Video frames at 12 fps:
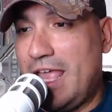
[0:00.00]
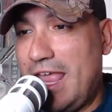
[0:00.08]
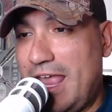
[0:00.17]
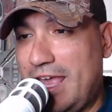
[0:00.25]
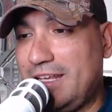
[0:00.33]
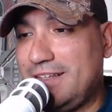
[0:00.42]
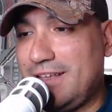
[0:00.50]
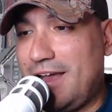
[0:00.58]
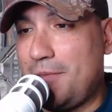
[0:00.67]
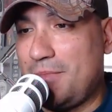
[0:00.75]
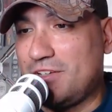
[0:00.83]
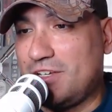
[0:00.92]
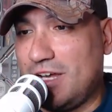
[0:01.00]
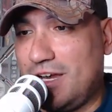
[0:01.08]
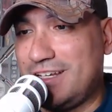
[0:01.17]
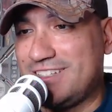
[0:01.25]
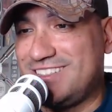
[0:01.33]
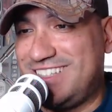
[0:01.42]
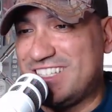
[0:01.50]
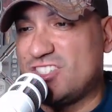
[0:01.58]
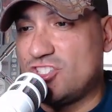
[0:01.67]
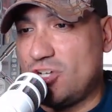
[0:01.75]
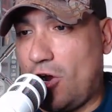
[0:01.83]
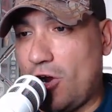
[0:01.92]
Anytime a gun is
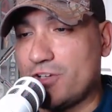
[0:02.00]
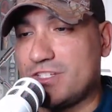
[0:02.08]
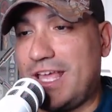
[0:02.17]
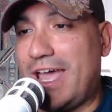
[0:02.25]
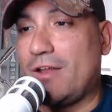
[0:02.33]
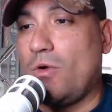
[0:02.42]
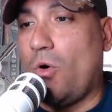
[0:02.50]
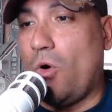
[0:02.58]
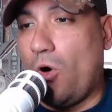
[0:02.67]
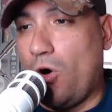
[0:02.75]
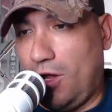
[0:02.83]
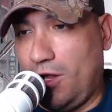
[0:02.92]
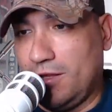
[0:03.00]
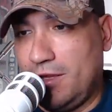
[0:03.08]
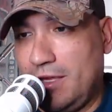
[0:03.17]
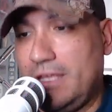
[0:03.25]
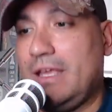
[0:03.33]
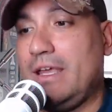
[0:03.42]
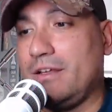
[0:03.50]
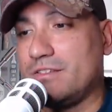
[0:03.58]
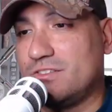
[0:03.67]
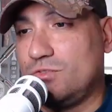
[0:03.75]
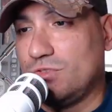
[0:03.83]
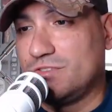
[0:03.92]
discharged at all in a
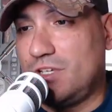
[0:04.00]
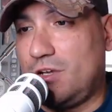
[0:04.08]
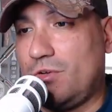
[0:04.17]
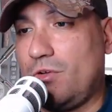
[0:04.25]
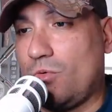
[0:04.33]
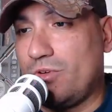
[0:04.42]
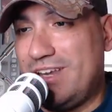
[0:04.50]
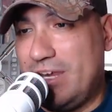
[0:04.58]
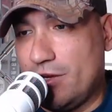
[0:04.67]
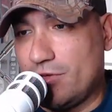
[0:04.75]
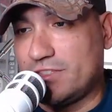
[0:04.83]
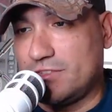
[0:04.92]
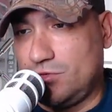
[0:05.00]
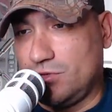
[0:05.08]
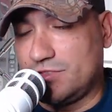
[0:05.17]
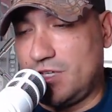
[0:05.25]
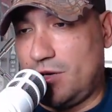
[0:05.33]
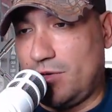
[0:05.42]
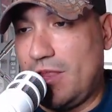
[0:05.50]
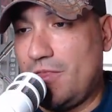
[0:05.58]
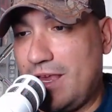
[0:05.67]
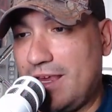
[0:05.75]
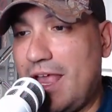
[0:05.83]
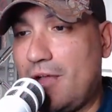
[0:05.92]
school zone or near a school zone,
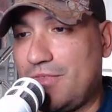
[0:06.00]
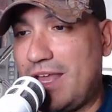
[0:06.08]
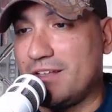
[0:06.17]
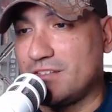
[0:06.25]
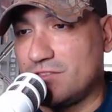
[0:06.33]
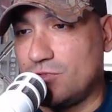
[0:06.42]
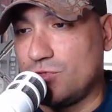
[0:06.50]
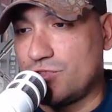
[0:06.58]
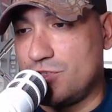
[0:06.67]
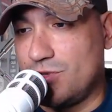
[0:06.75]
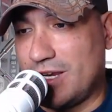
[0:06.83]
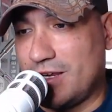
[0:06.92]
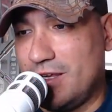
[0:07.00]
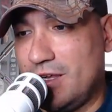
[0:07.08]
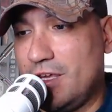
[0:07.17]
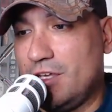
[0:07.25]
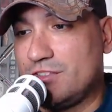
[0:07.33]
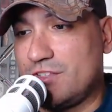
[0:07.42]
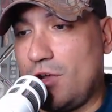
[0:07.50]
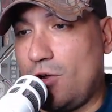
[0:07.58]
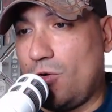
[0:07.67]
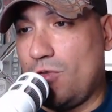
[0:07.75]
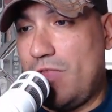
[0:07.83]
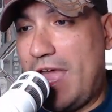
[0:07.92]
they count that as a school shooting.
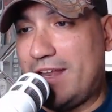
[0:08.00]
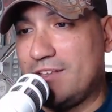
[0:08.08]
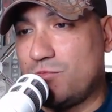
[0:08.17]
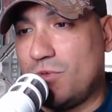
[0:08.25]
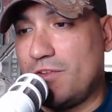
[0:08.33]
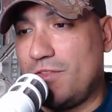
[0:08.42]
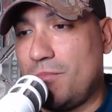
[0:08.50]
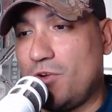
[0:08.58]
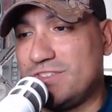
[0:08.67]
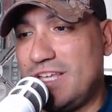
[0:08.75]
So that is one of the most